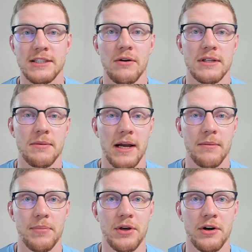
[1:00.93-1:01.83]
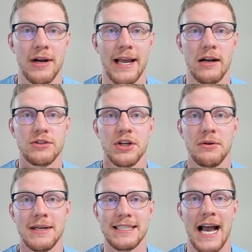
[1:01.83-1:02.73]
go into my computer and I'll show
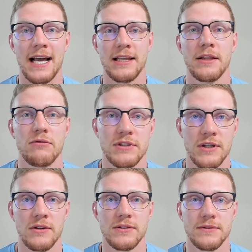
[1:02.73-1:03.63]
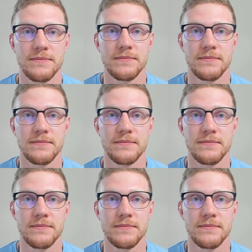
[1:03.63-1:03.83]
you exactly the results.